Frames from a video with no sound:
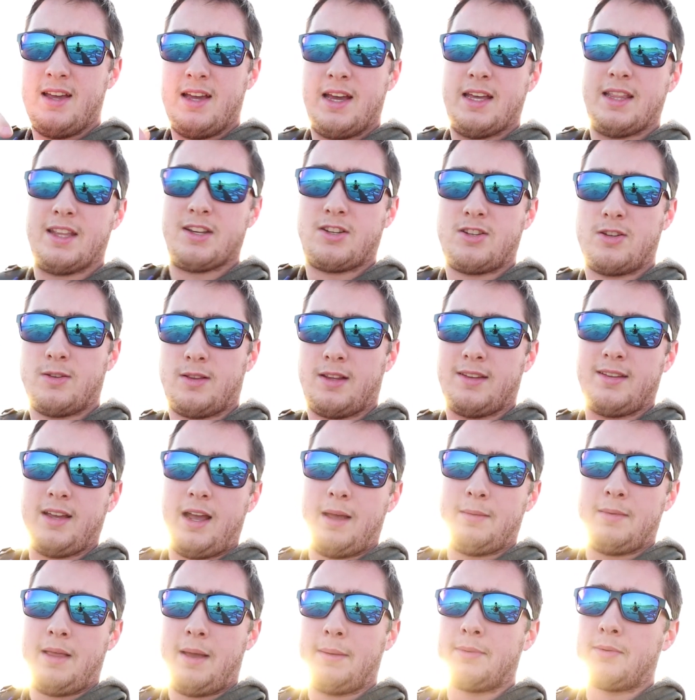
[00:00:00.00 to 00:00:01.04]
and then shoot the
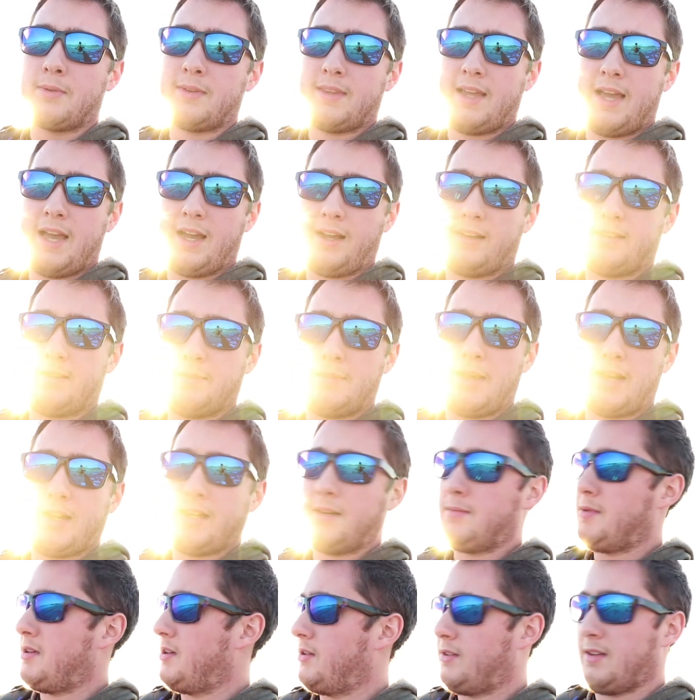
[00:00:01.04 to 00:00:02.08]
time lapse with that, because I'm not
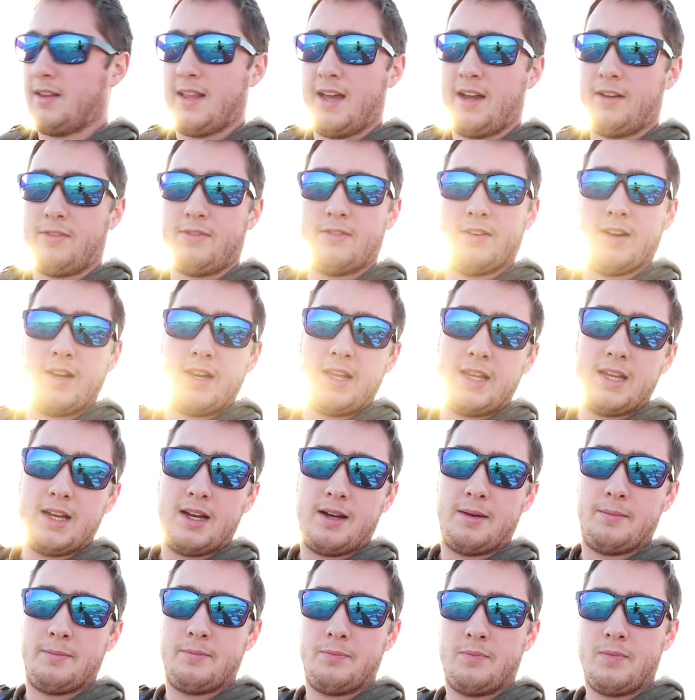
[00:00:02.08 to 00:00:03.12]
going to be using that for any
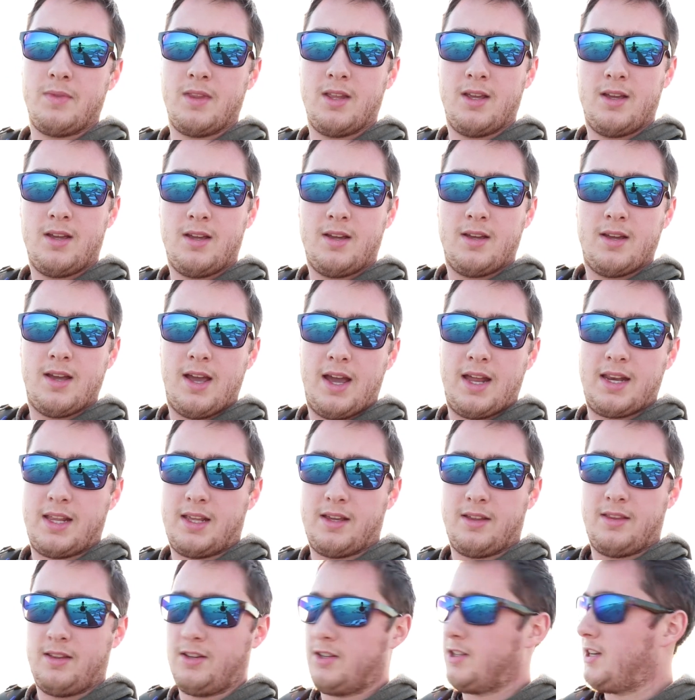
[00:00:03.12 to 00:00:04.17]

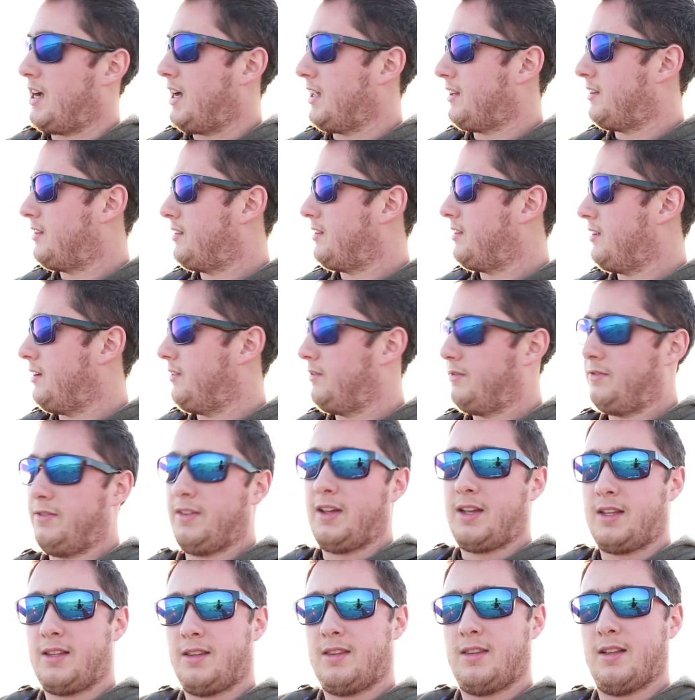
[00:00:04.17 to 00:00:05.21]
of the shots of
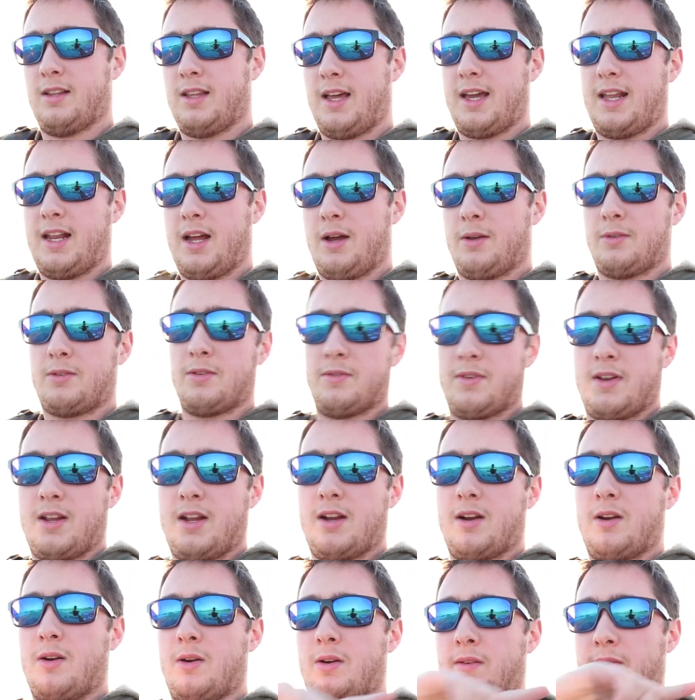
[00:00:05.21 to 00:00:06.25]
like the lighthouse over
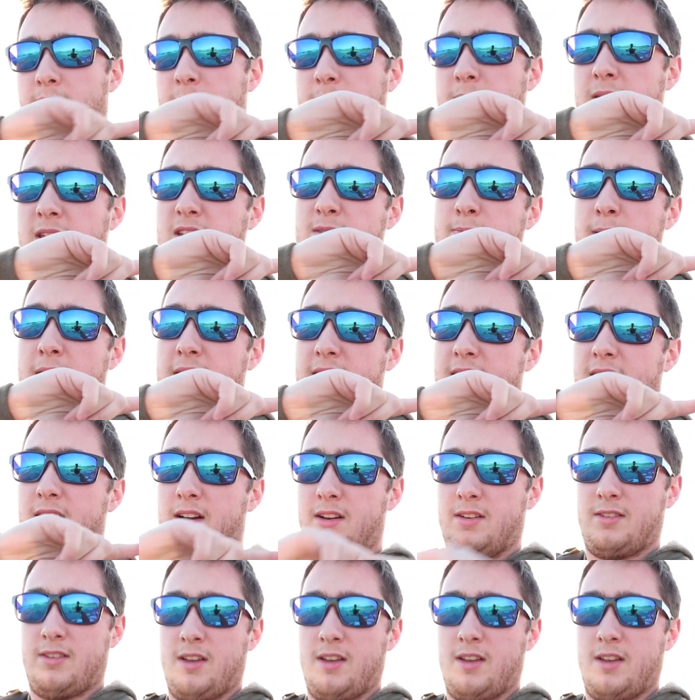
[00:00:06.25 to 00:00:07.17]
here or the beach back here.